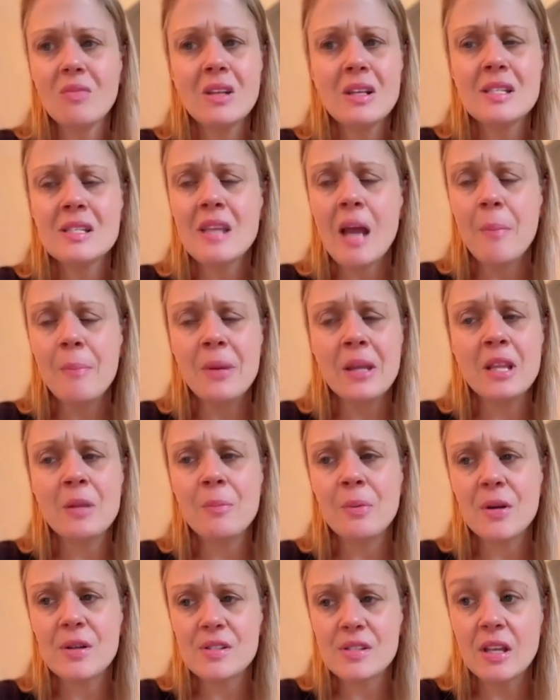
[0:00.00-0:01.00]
Stop being the
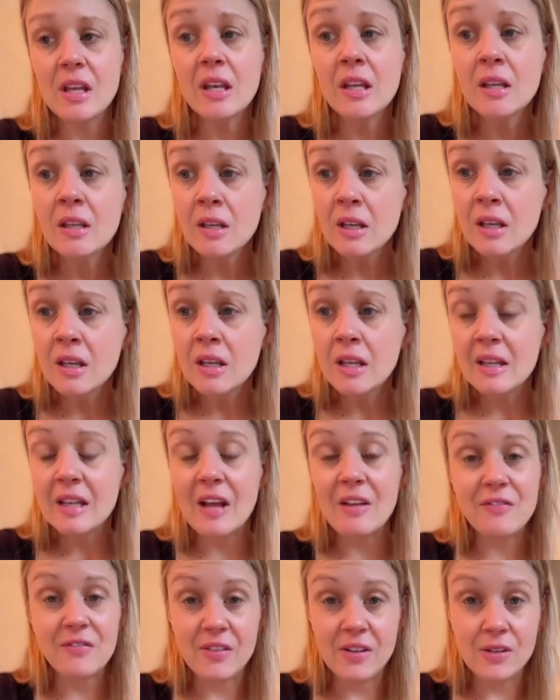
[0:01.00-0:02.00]
person
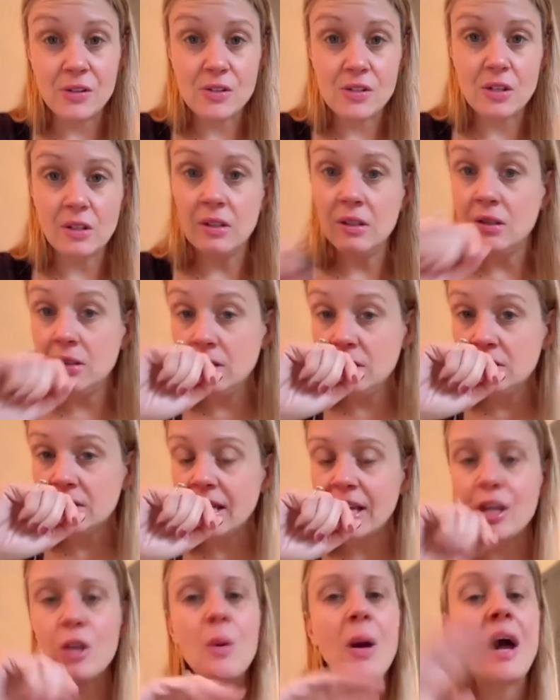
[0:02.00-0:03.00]
that feels
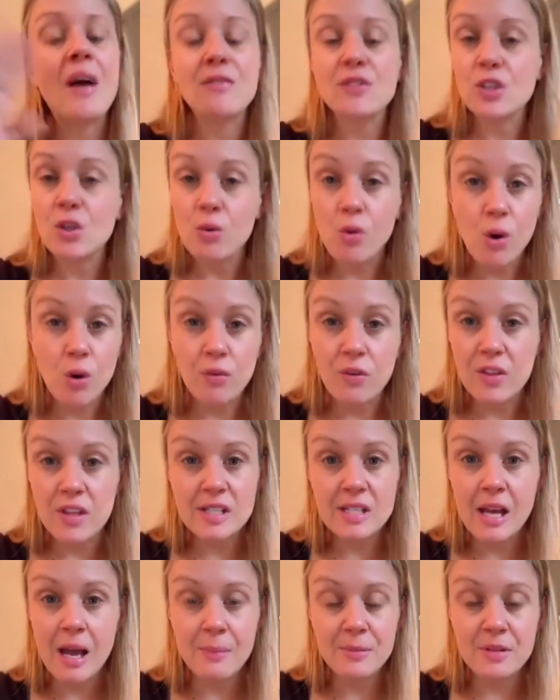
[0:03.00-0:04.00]
like you have to go over the
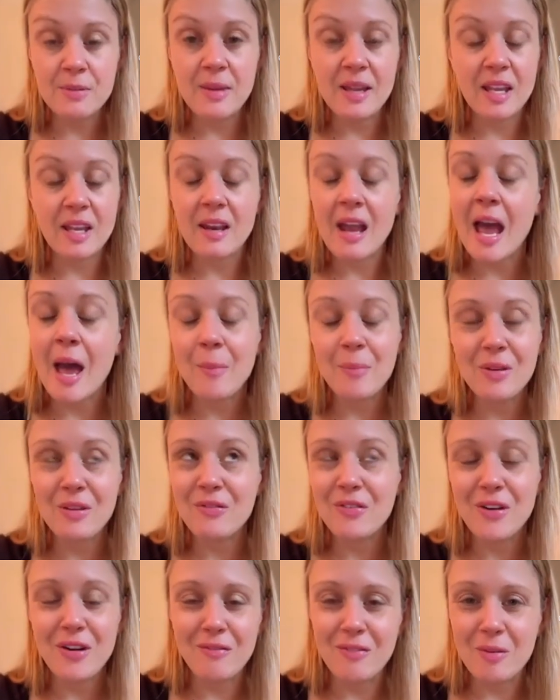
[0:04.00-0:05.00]
top to make it happy
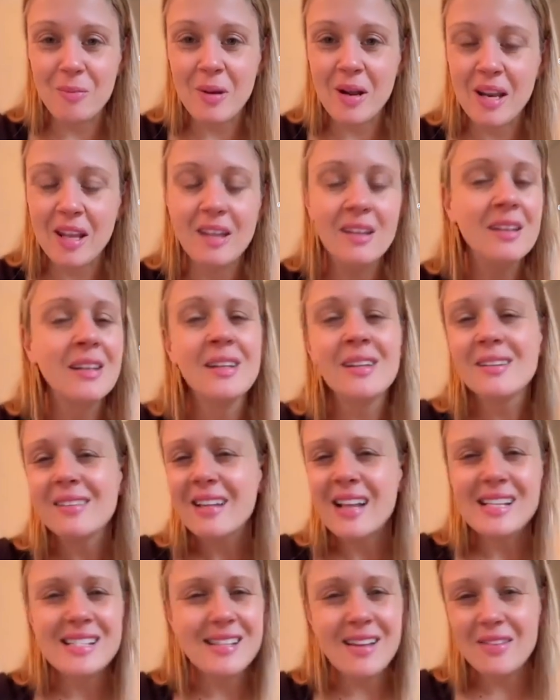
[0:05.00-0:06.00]
for everybody.
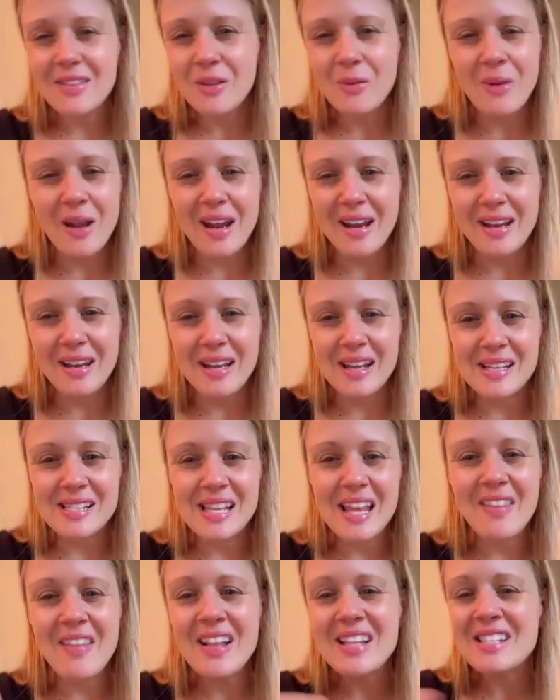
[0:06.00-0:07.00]
That's not the way it is,
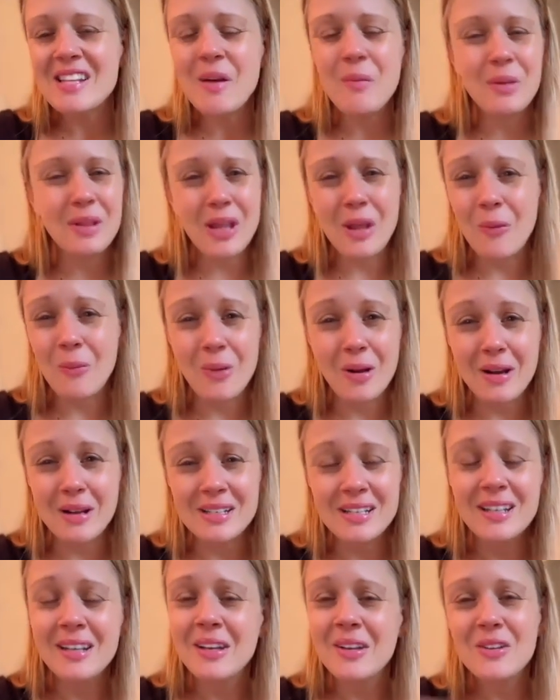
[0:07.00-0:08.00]
and that's not what they want.
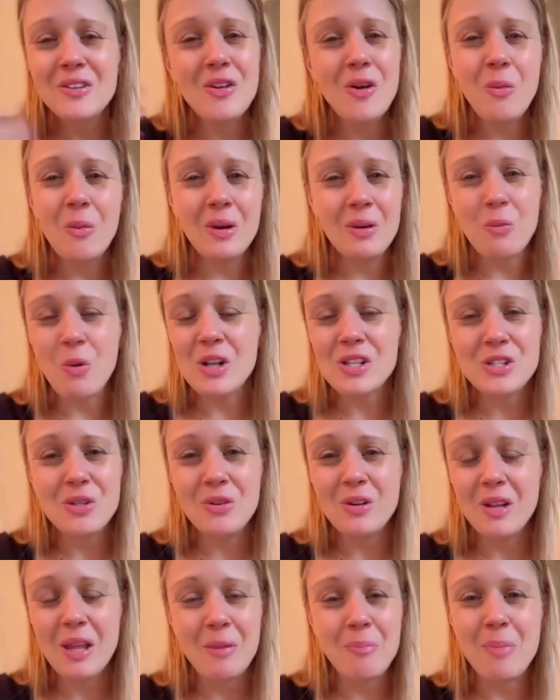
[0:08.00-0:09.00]
No one wants you
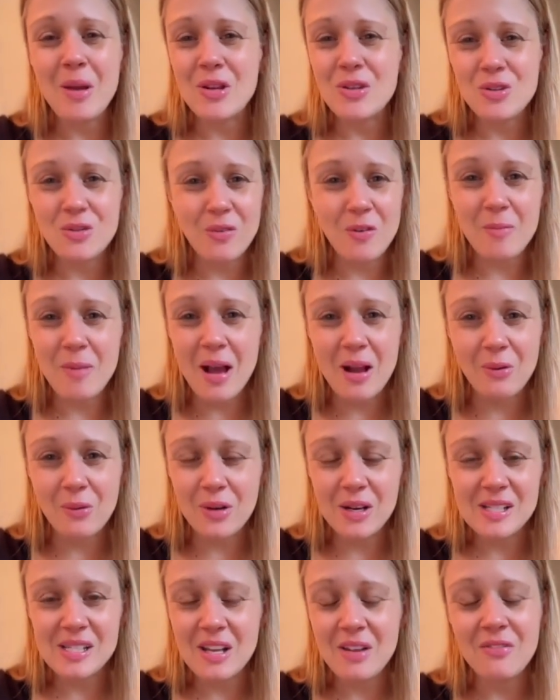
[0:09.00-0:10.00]
to like bend over
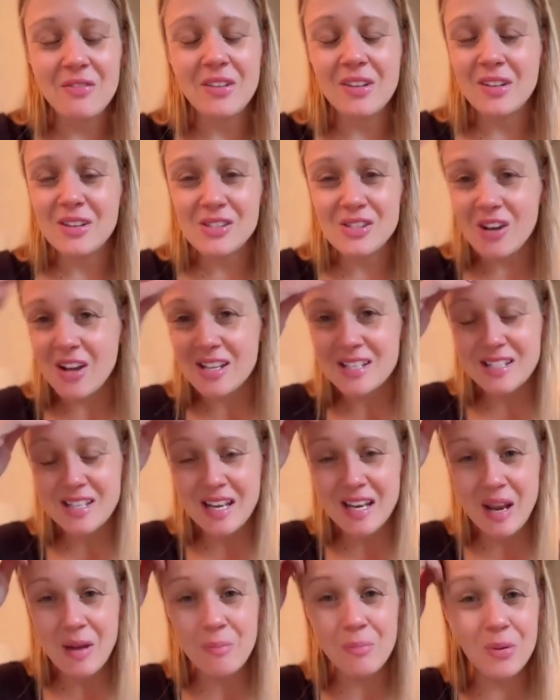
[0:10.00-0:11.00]
backwards and feel
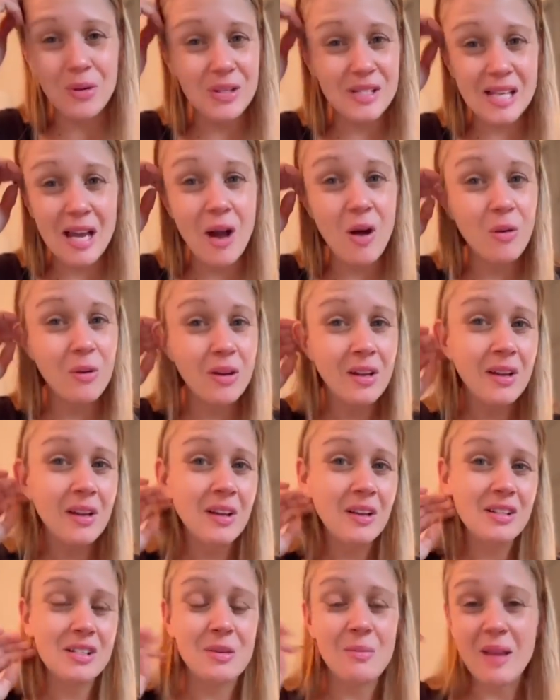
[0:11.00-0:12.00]
exhausted and burnt out
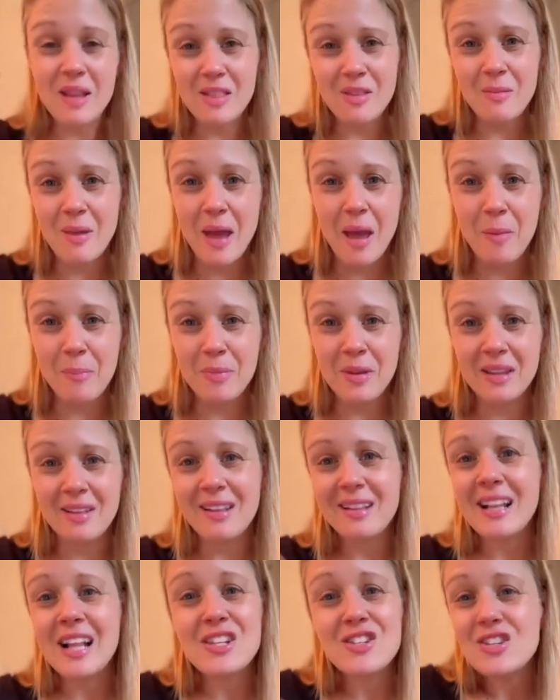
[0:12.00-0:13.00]
to make them happy.
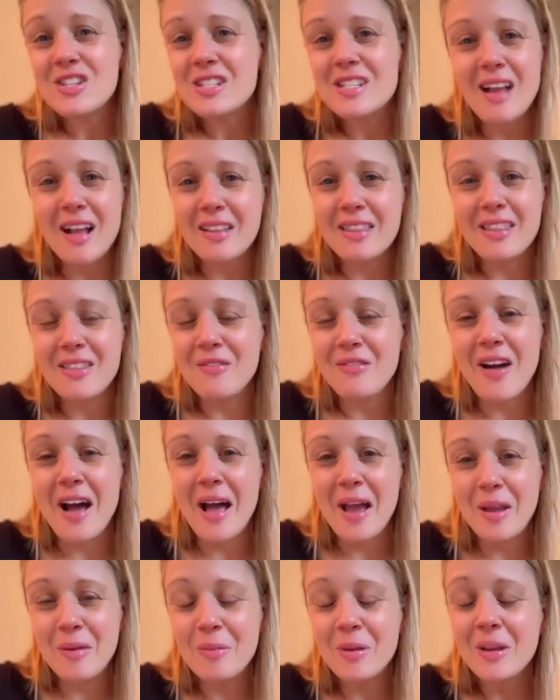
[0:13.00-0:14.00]
Like that's just not the
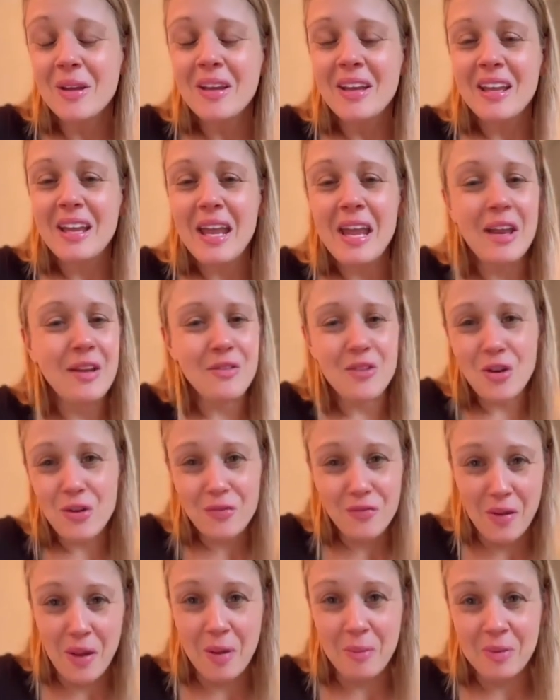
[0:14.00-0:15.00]
vibe in your
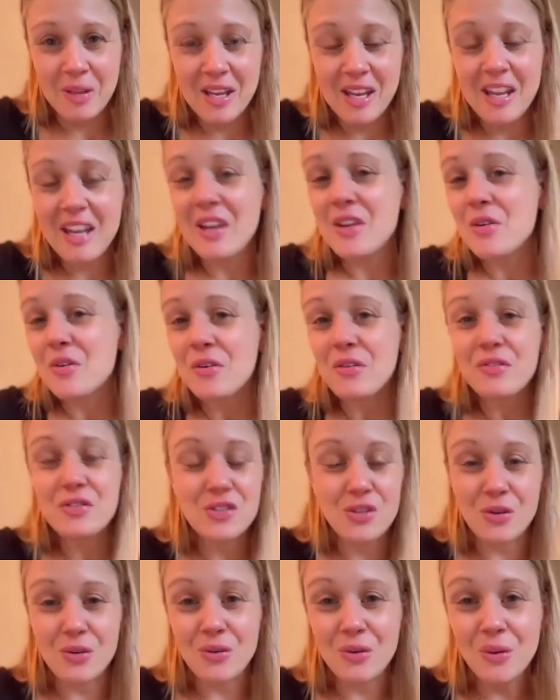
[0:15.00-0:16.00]
family, in your
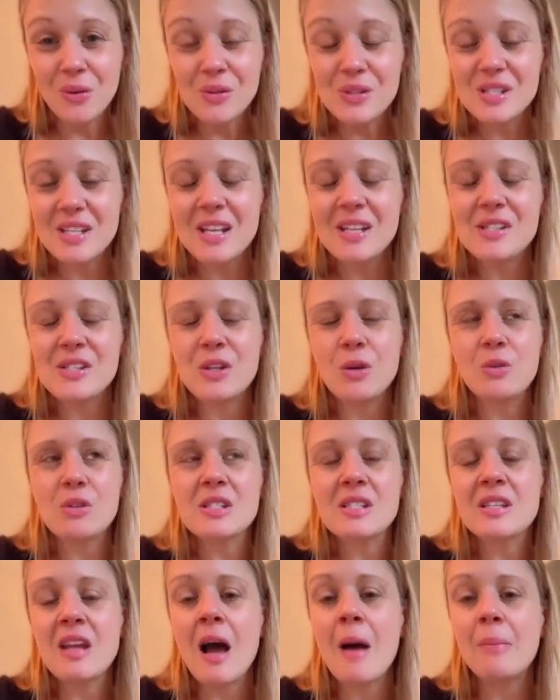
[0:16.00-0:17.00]
circles. And so
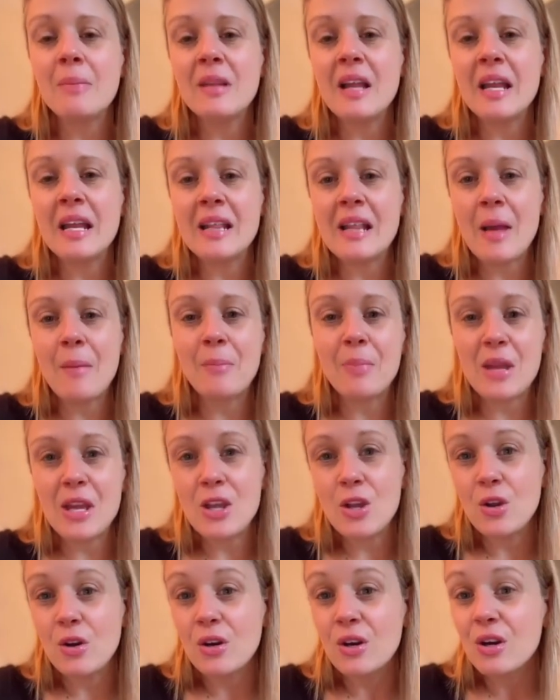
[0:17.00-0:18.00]
stop letting that be
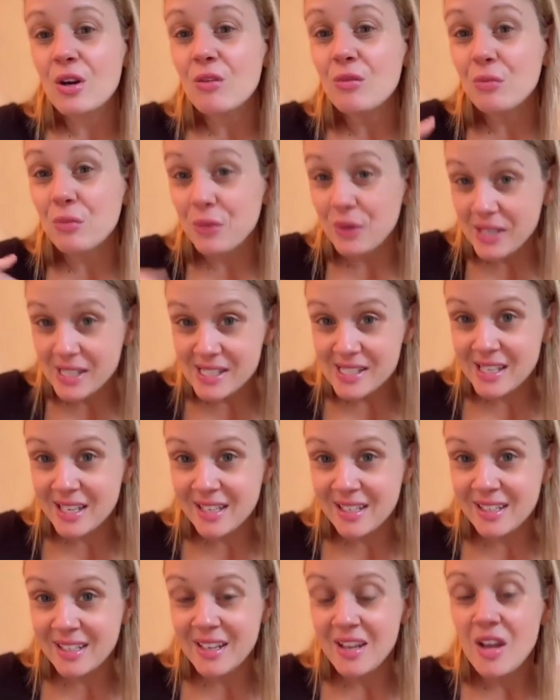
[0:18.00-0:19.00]
your
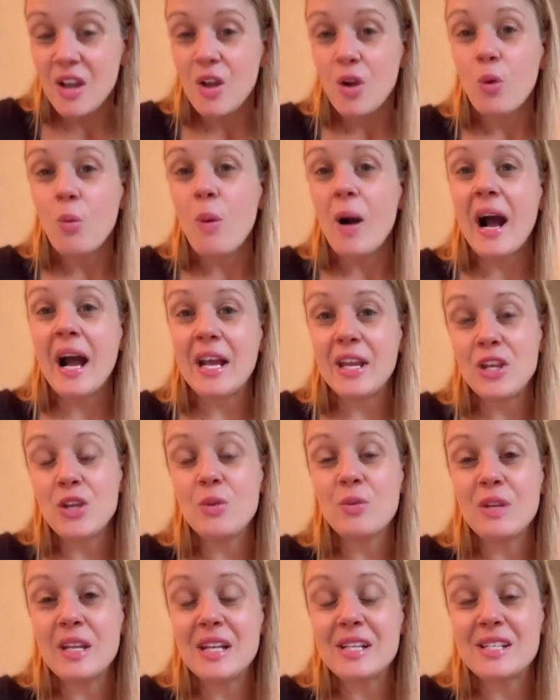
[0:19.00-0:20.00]
reason why you
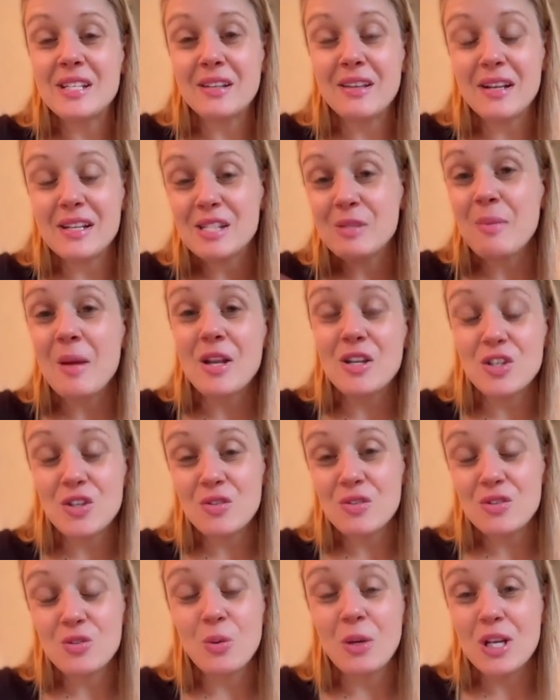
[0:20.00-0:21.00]
need to like spend
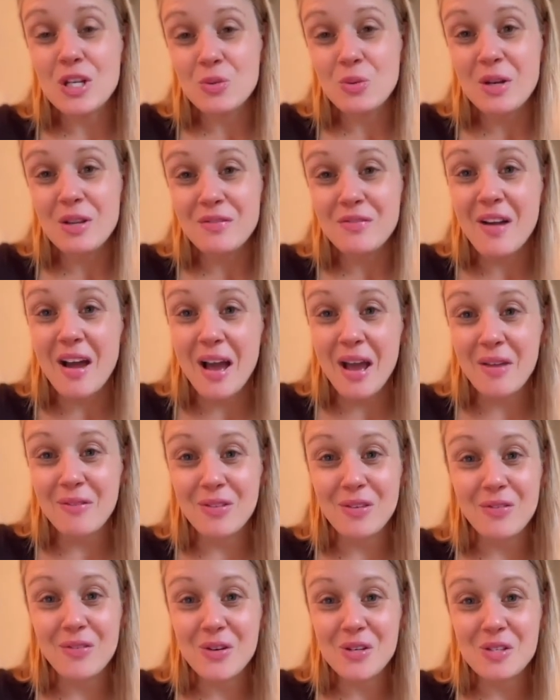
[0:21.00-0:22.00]
2025, the
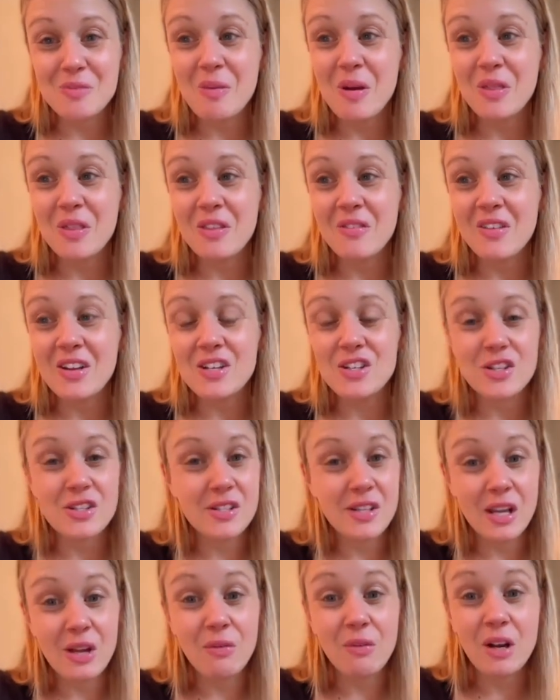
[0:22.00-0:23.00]
first month of it, just
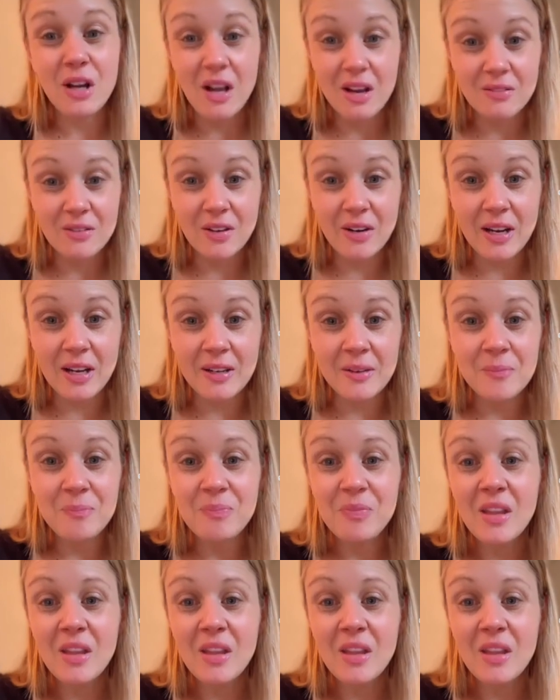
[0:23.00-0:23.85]
like recovering.